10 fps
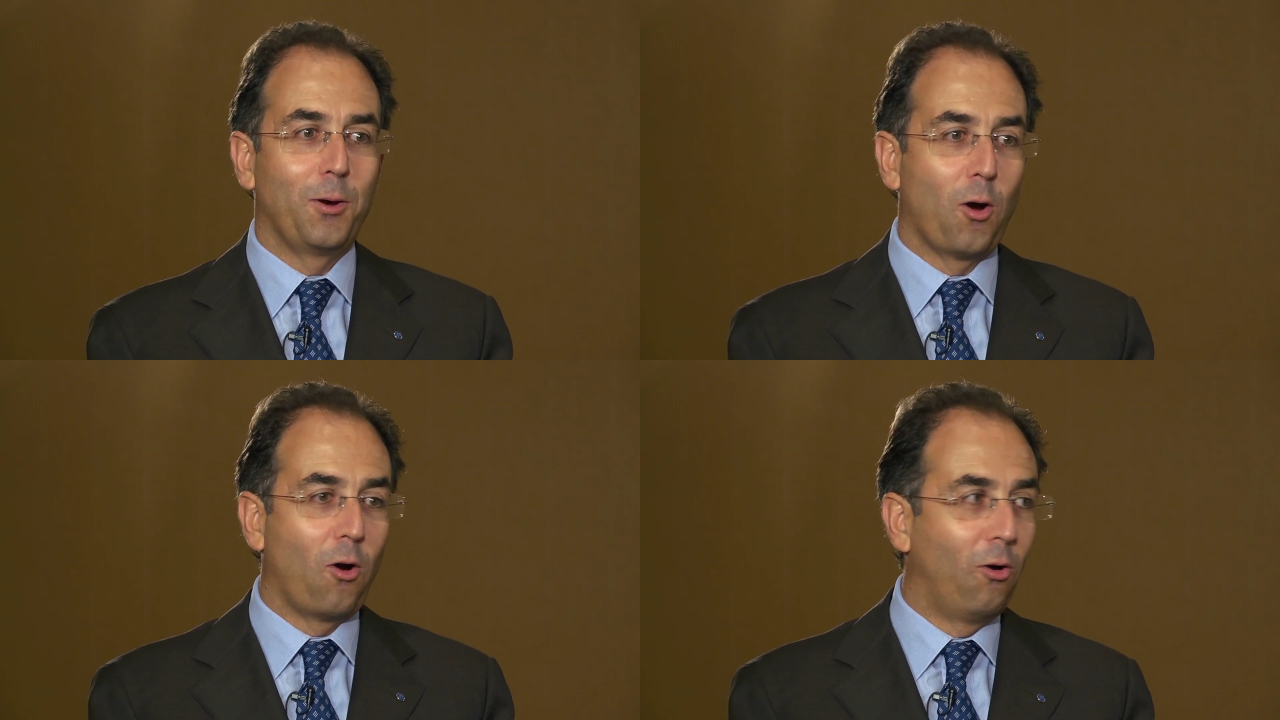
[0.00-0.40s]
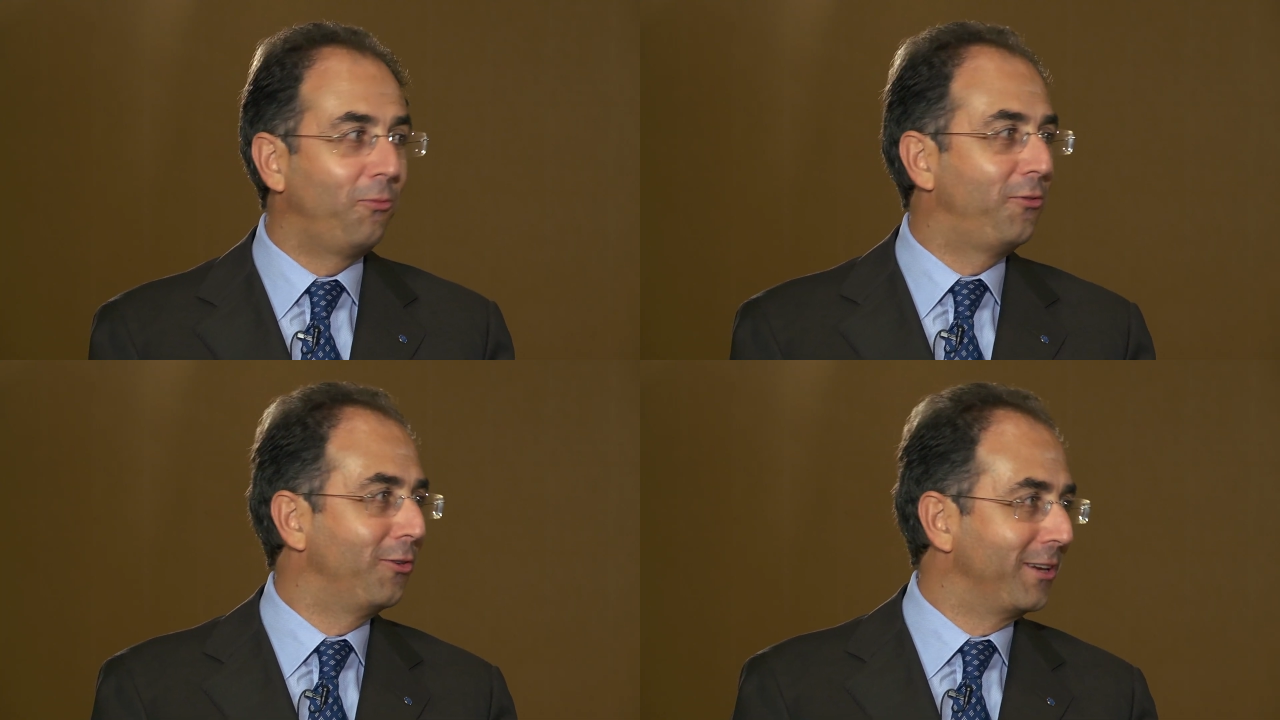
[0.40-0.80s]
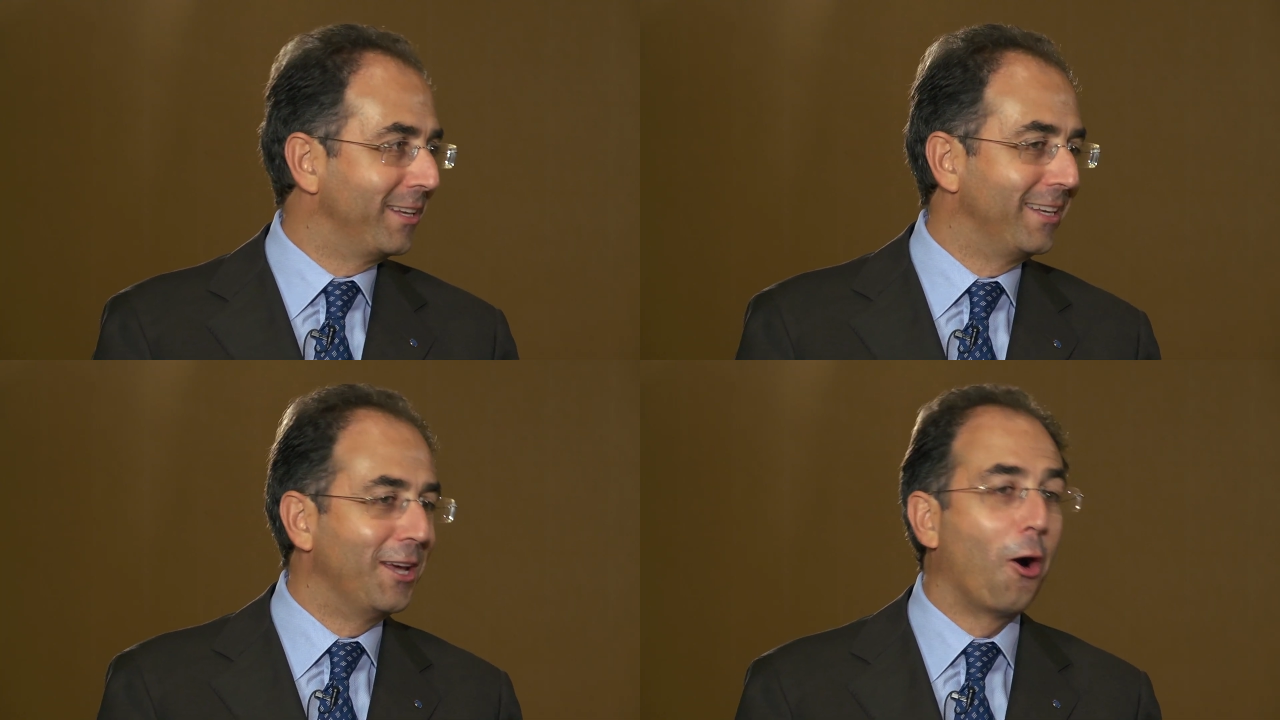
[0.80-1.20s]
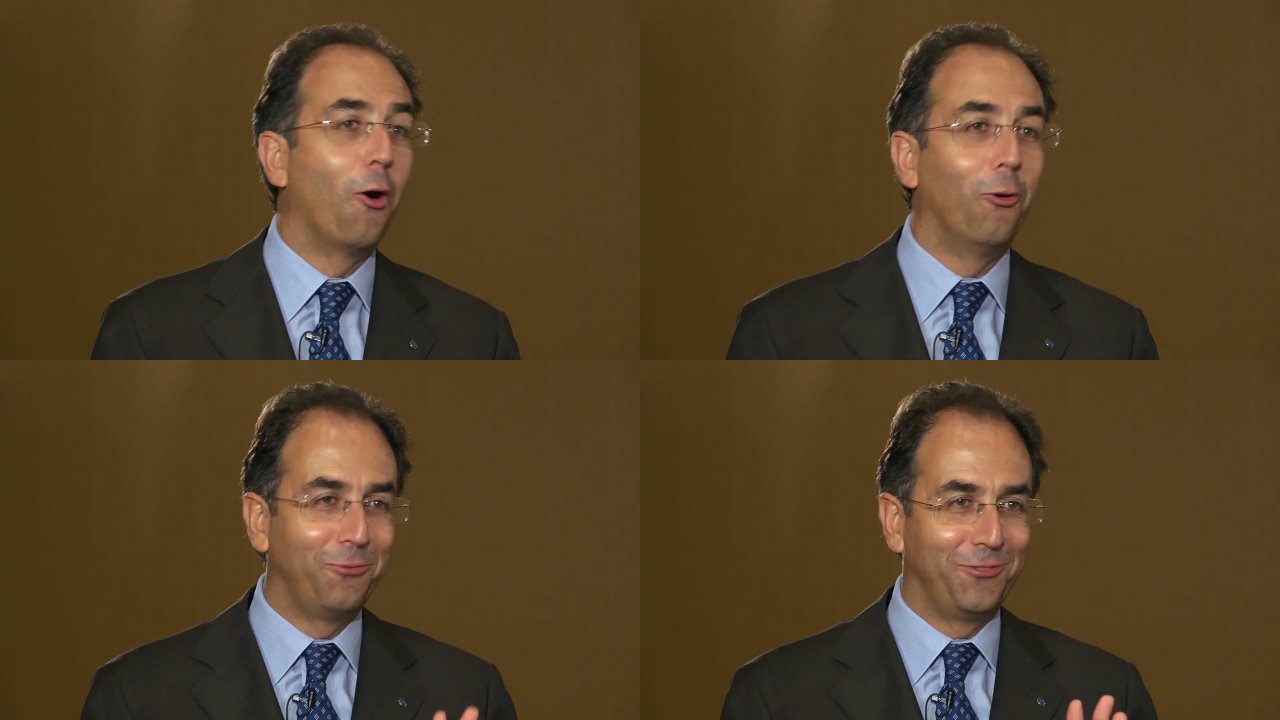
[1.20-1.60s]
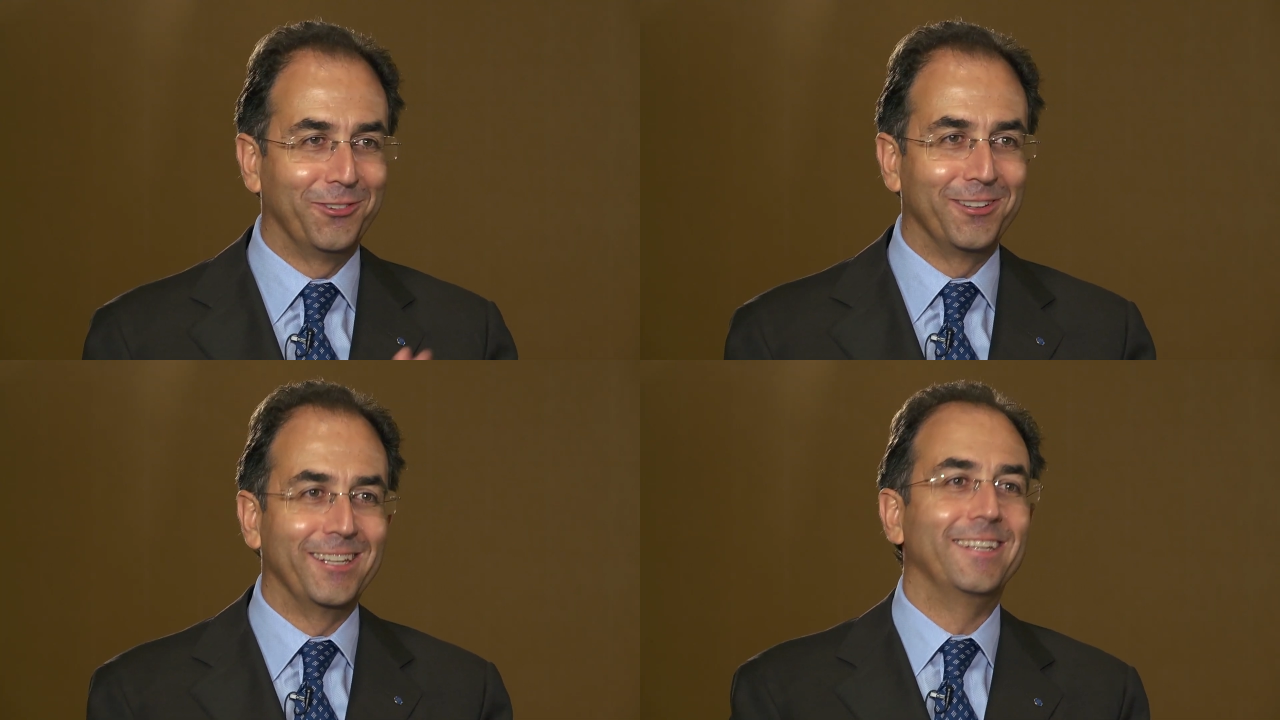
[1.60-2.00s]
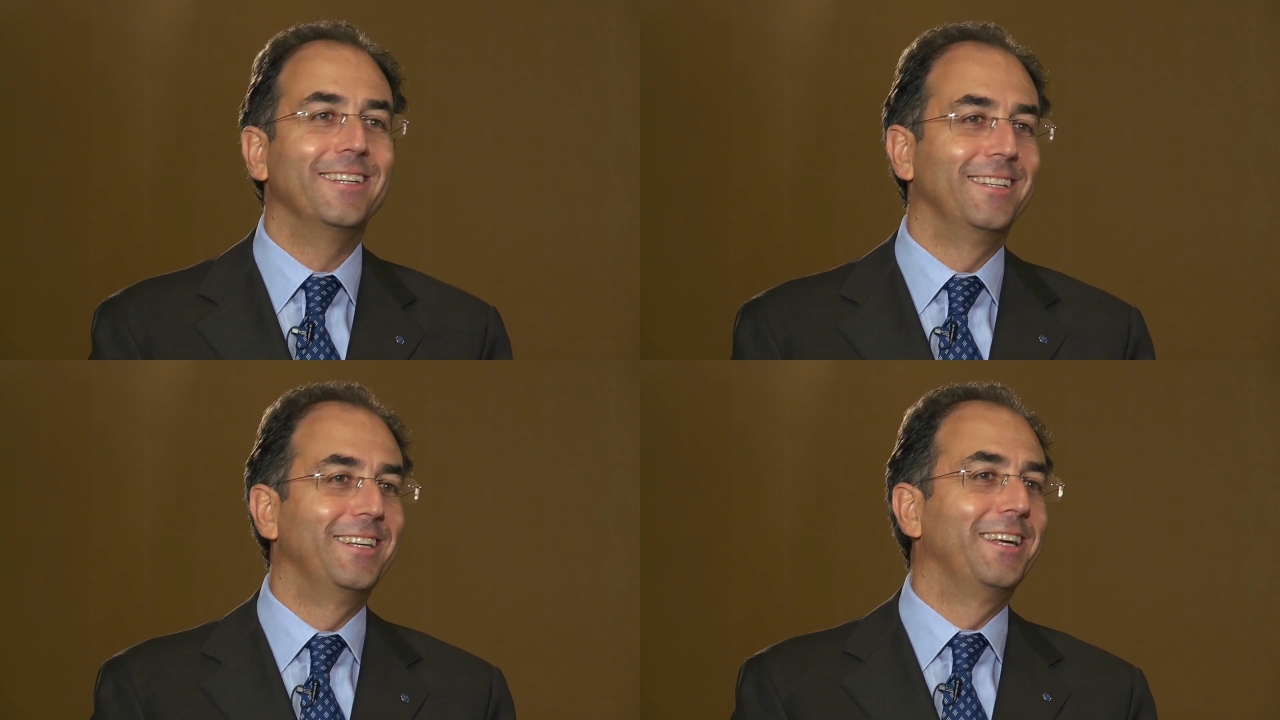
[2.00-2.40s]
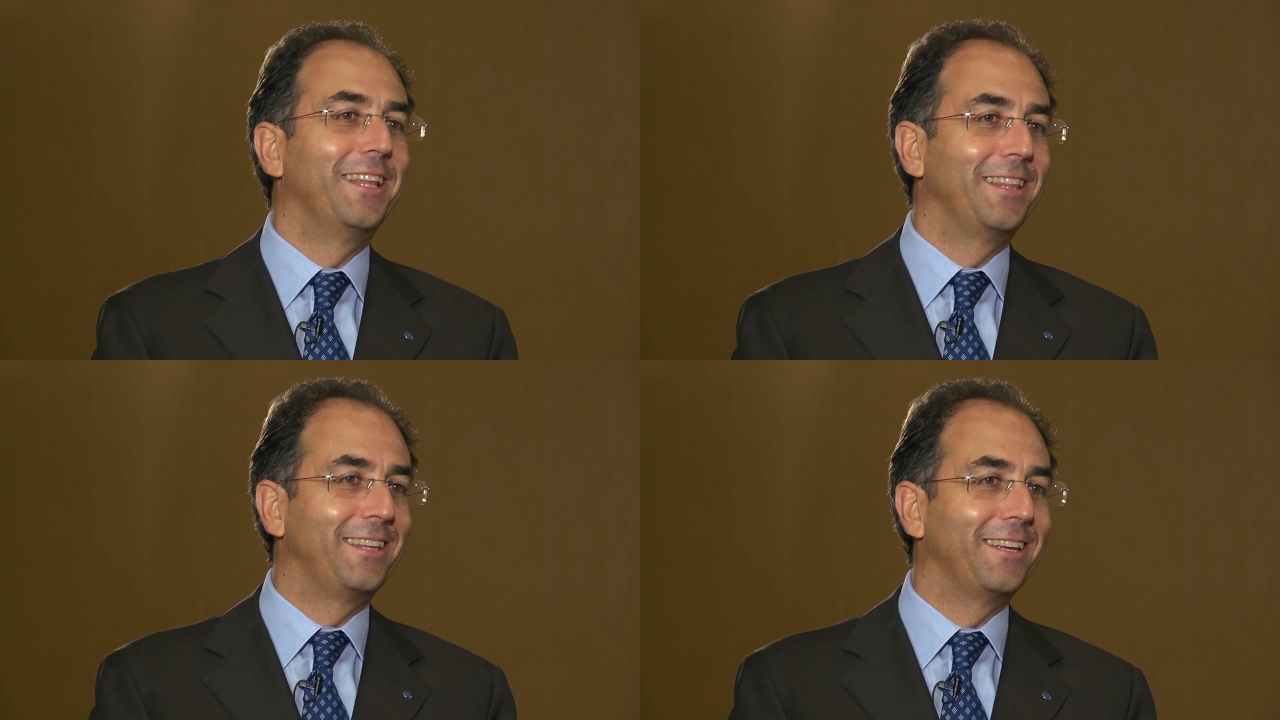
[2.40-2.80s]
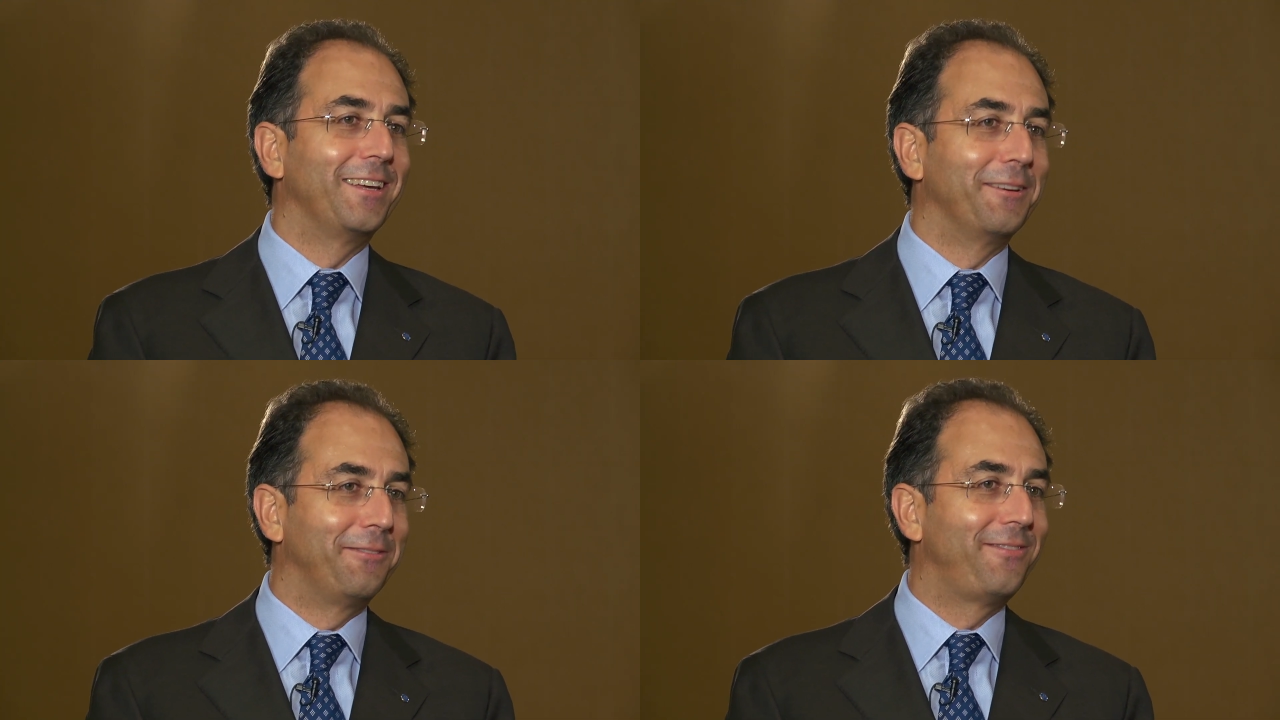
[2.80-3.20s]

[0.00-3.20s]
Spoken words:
Hopefully, the